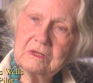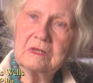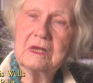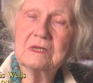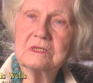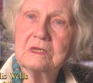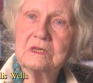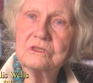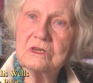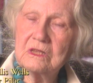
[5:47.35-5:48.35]
to the next
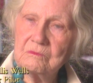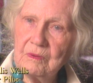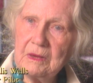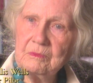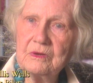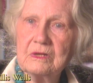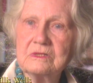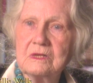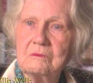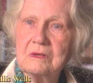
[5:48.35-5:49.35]
edition of the paper to
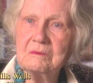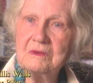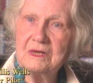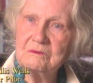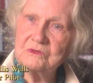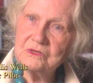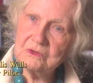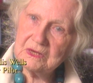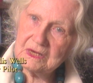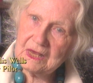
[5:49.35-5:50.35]
see what Amelia was
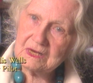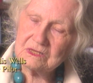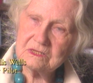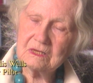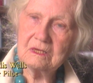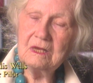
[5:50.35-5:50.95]
doing next.